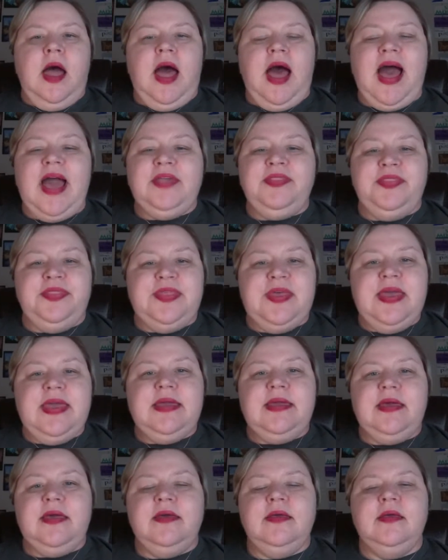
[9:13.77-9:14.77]
I
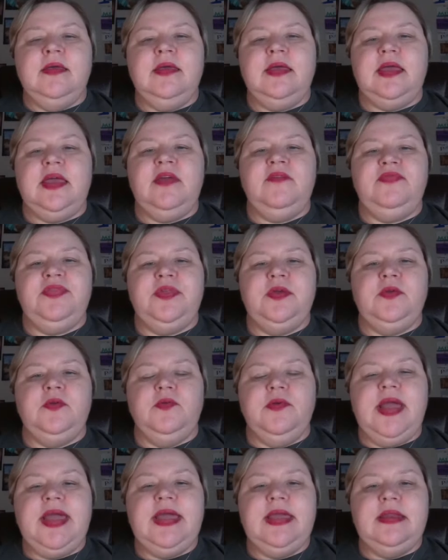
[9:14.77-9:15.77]
think if the
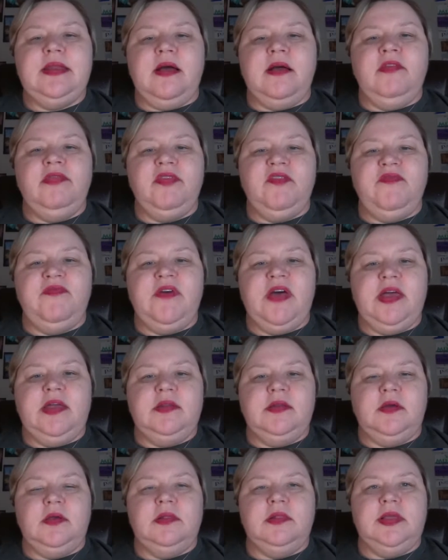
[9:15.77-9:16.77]
grade on the
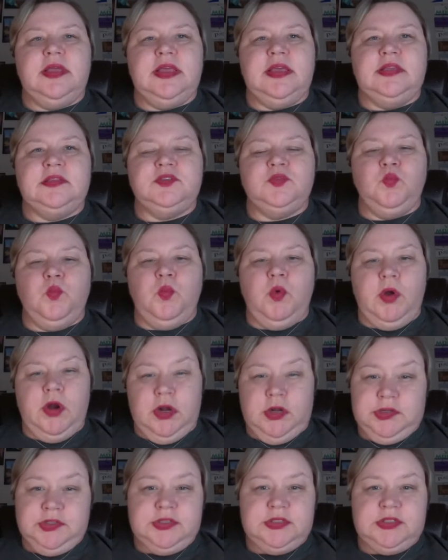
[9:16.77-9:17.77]
final is
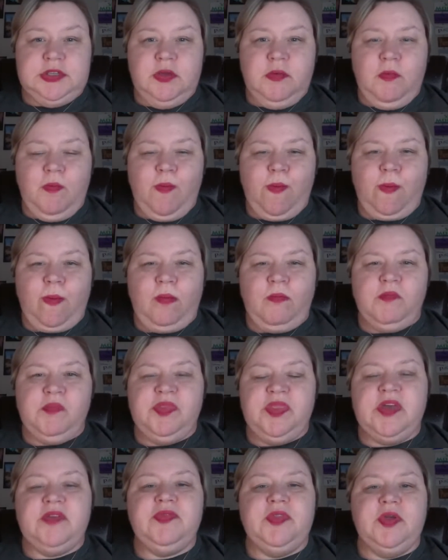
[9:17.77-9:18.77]
worse
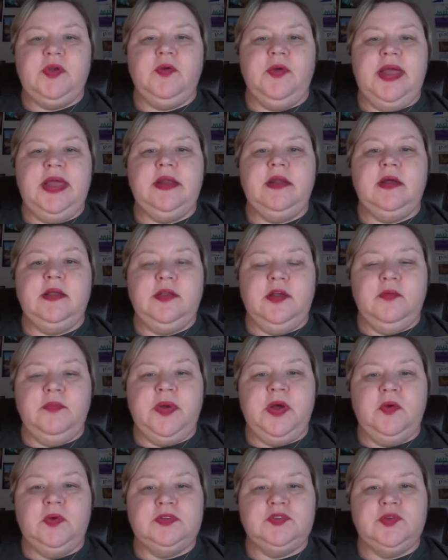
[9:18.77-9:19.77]
than the grade on your
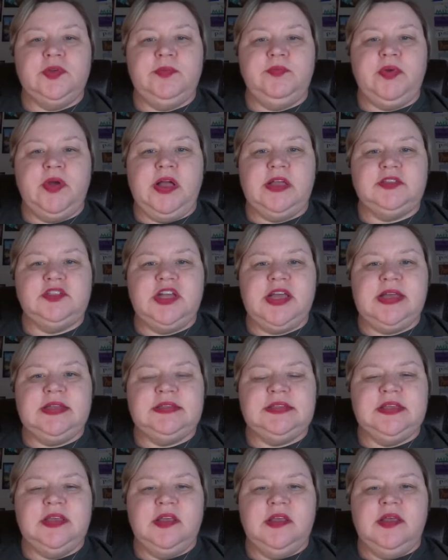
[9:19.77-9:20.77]
poetry
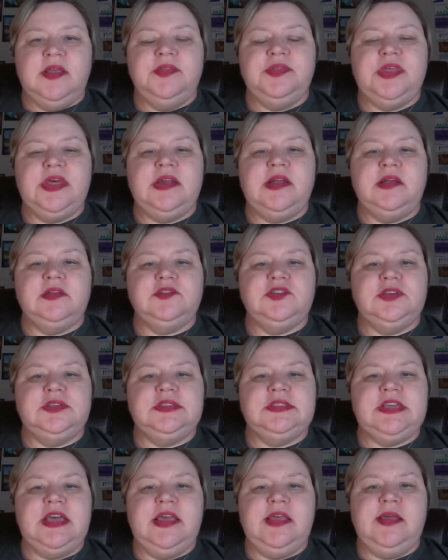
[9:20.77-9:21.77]
project, then I'll
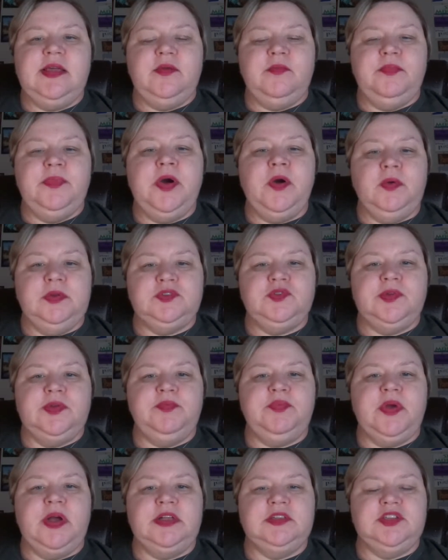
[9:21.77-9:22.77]
just take your poetry
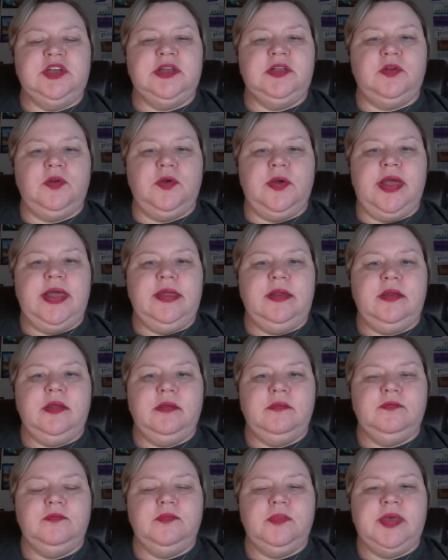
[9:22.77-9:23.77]
project grade
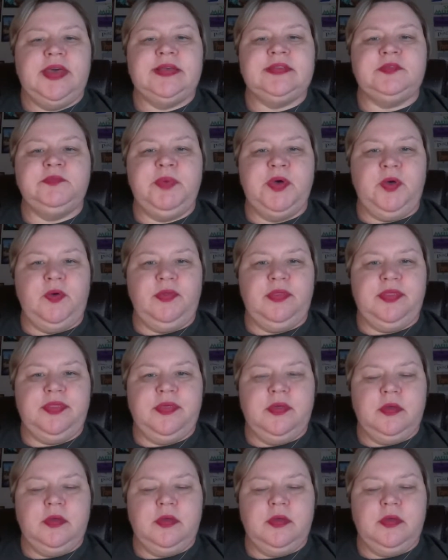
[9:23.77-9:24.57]
as both.